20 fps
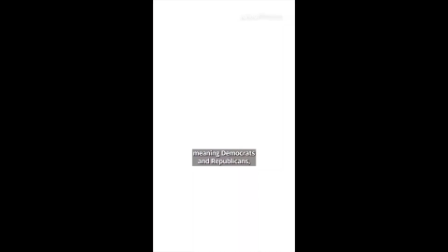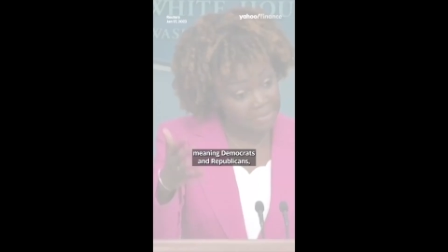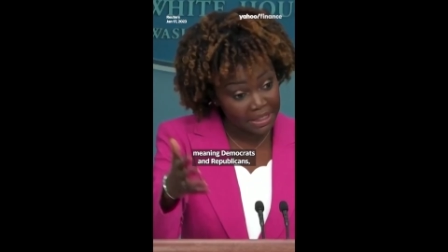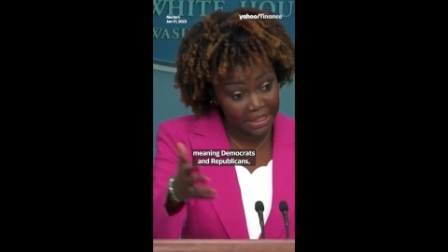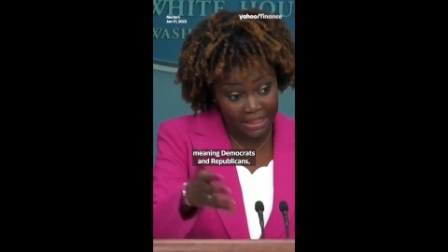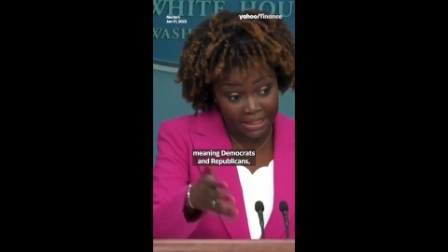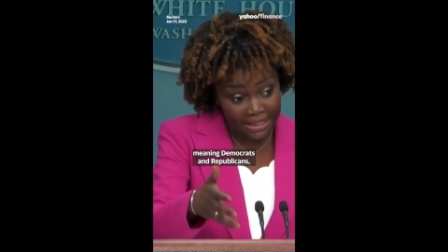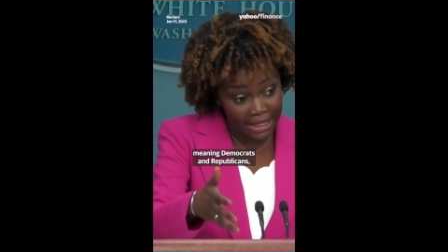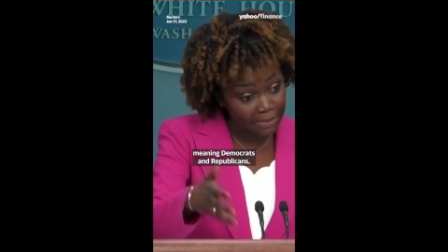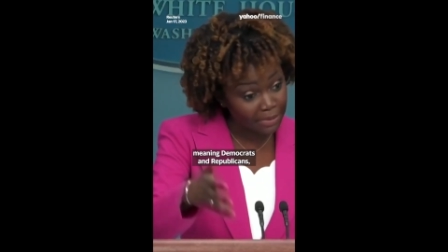
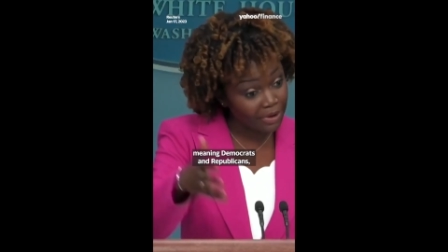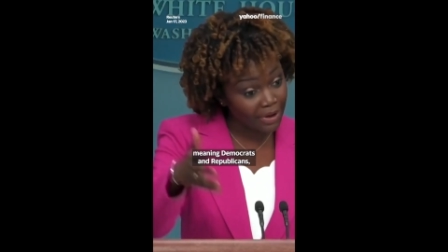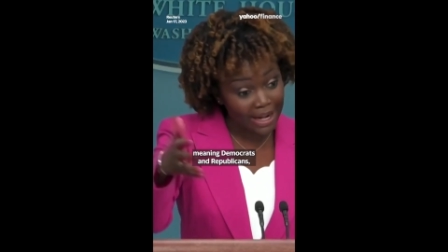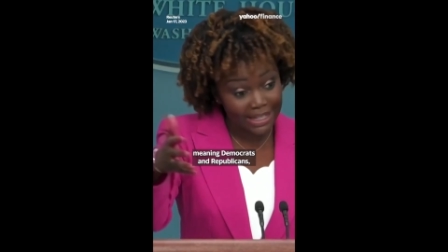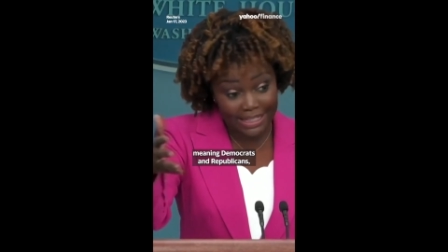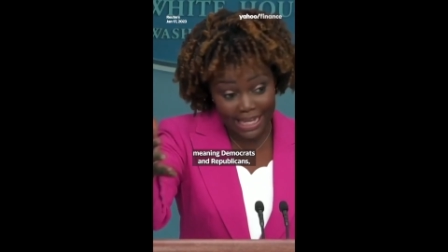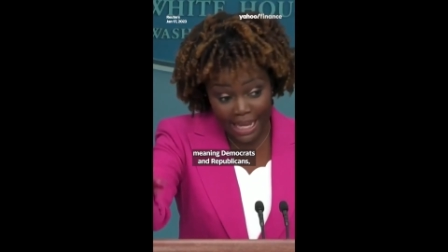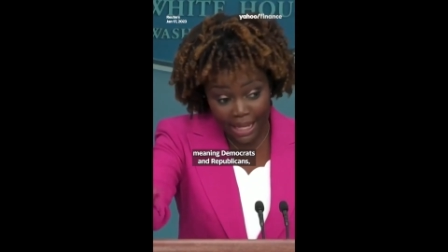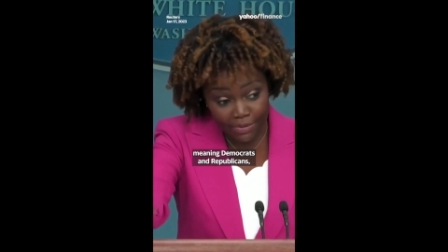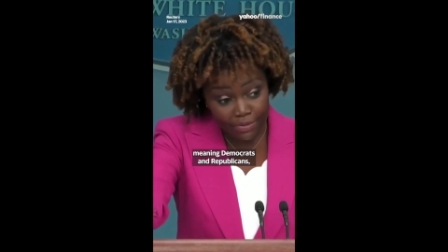meaning
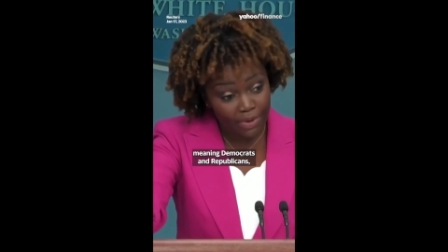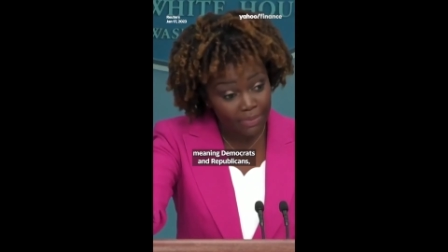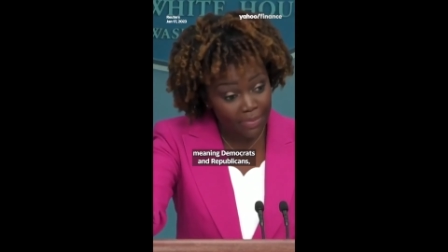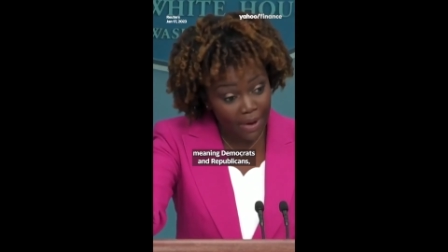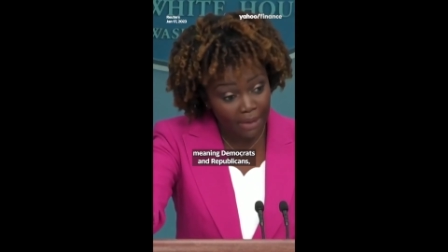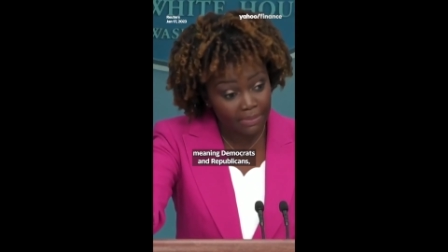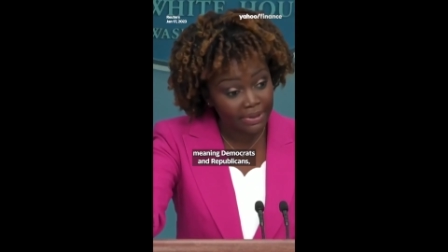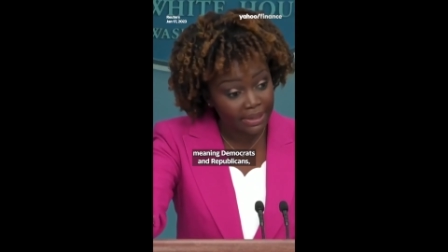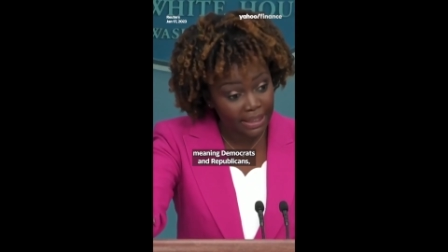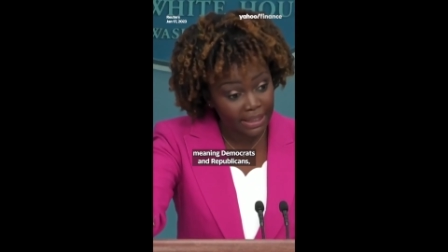Democrats and
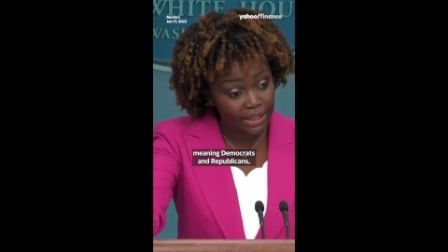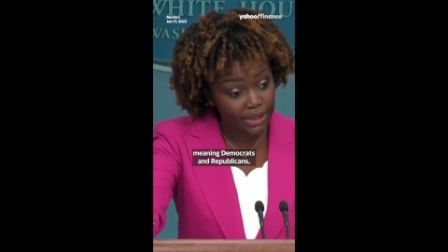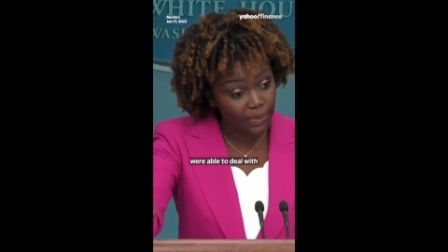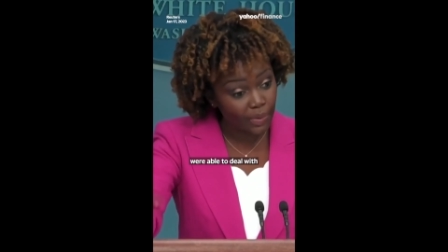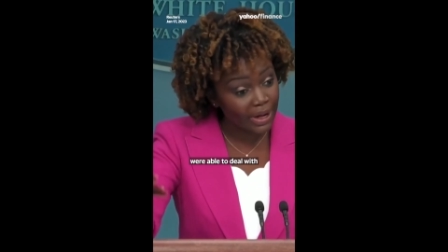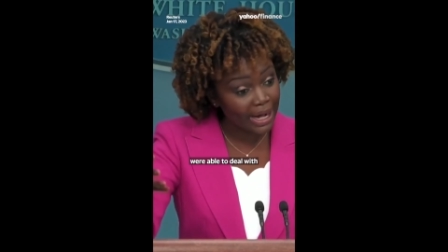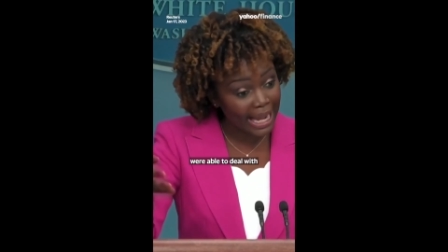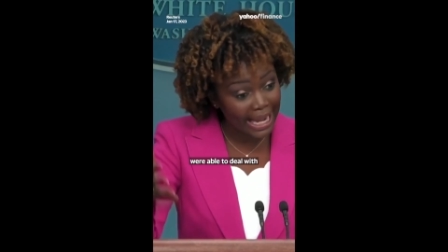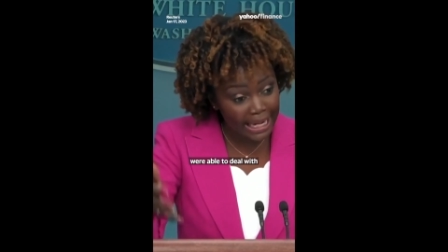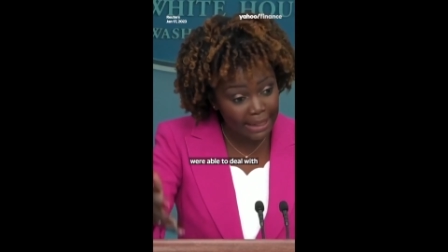Republicans
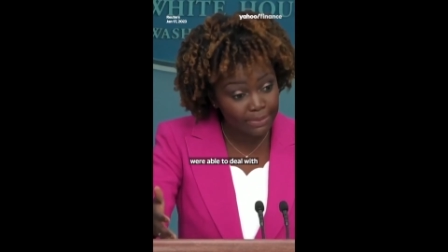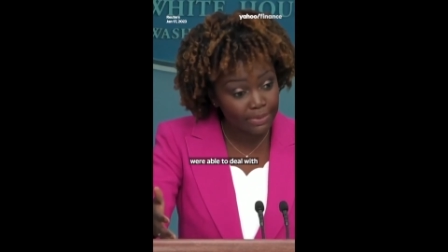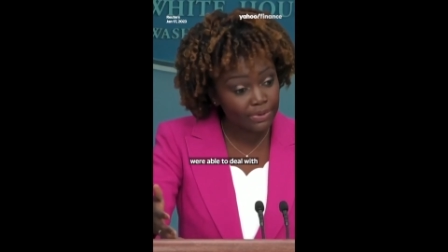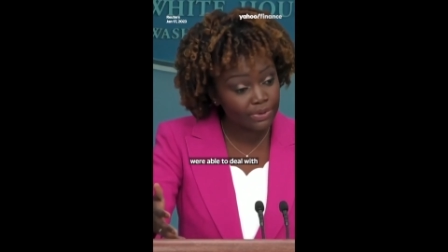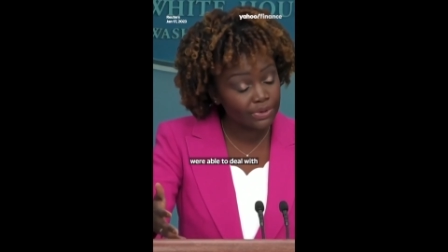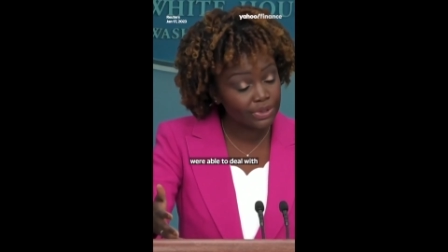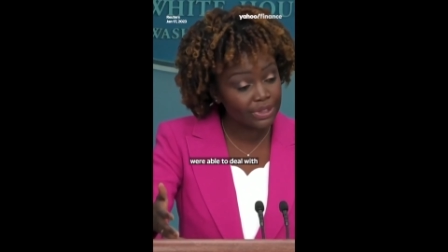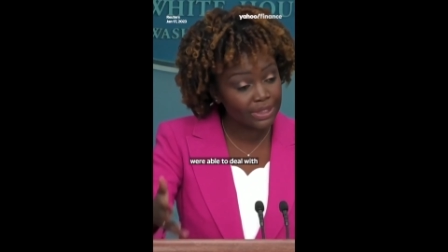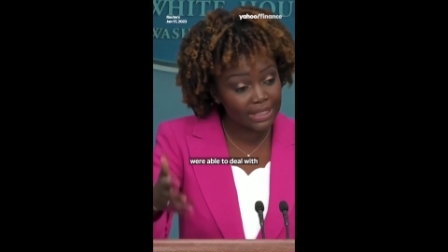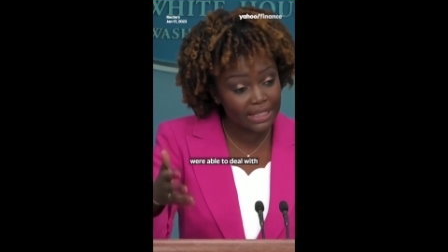were
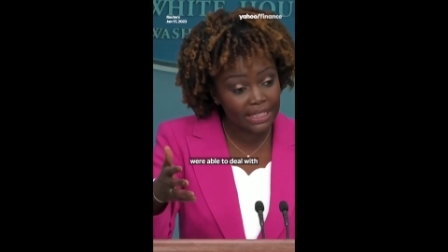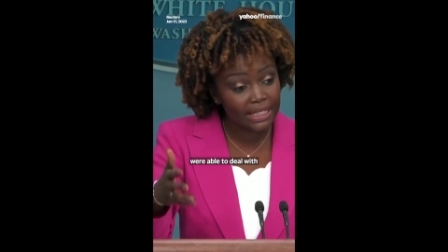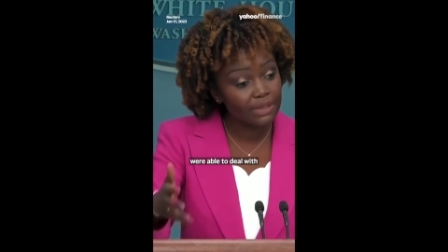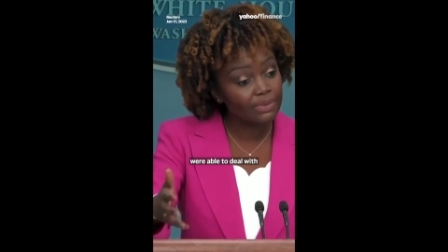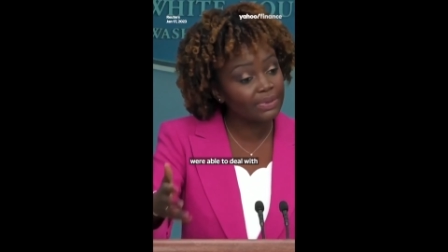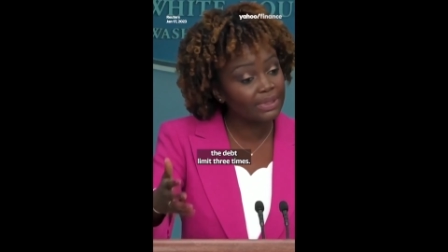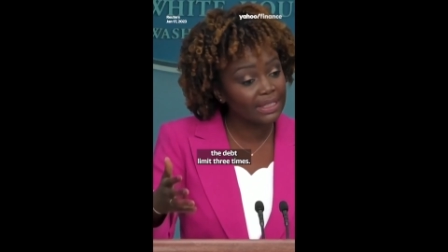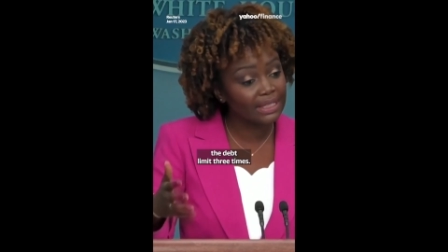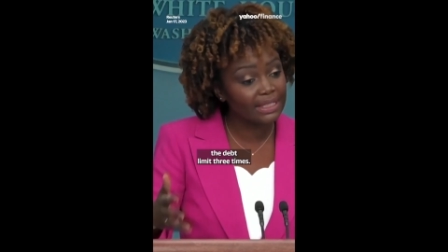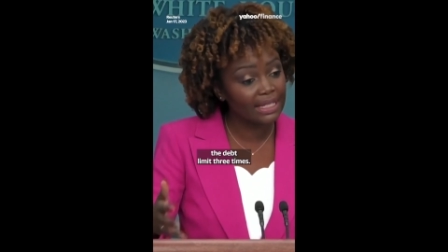able to deal
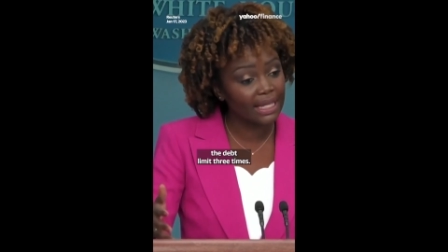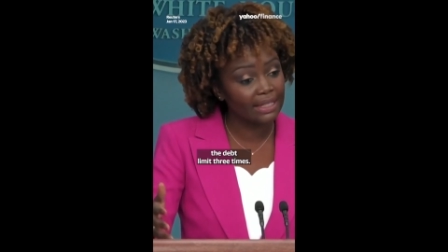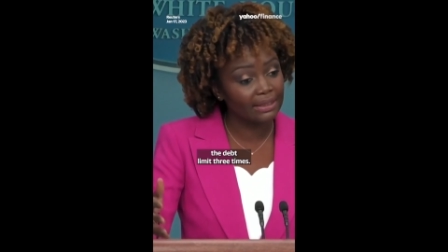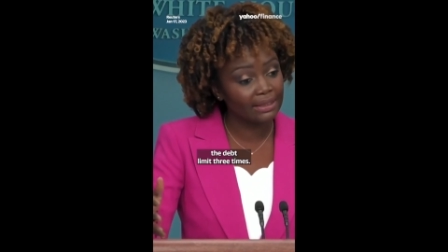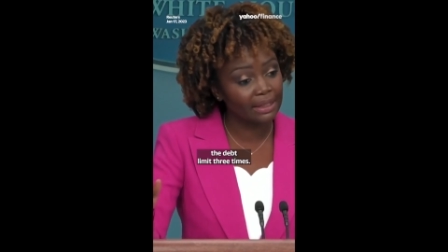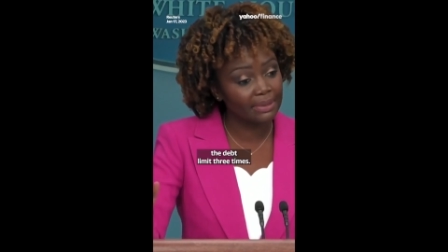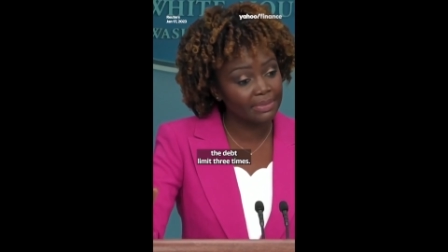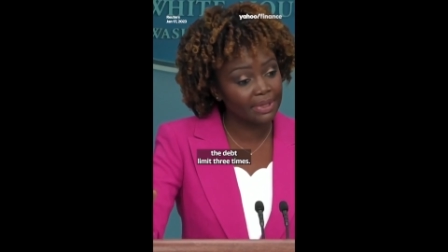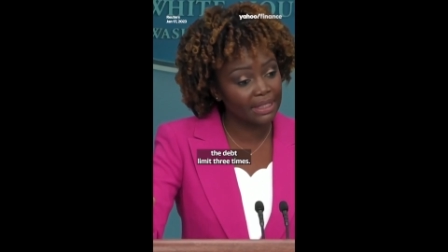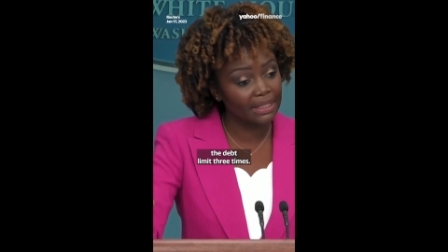with the debt
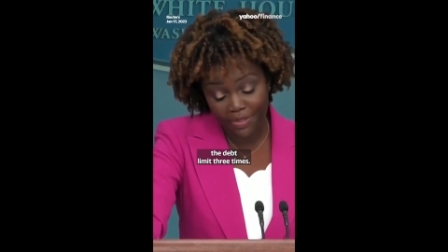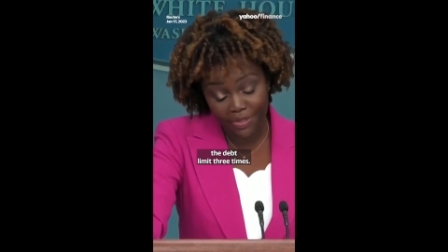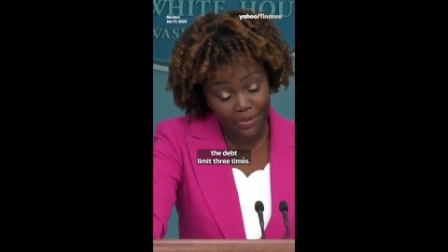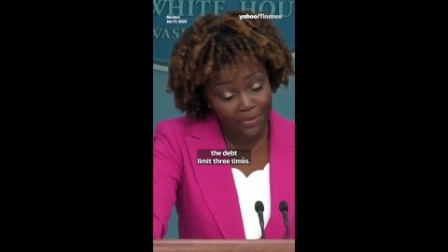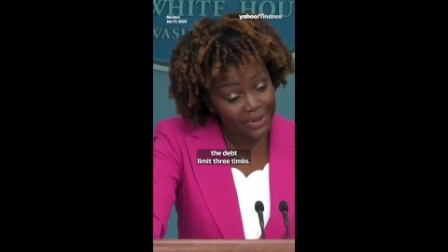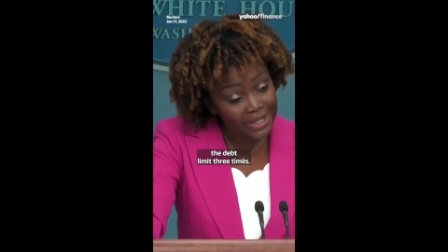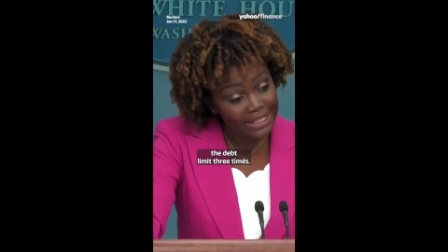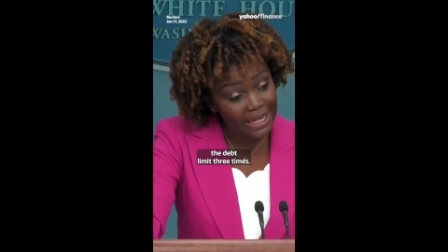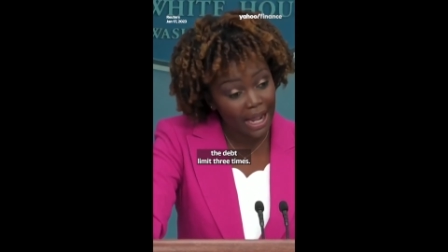limit three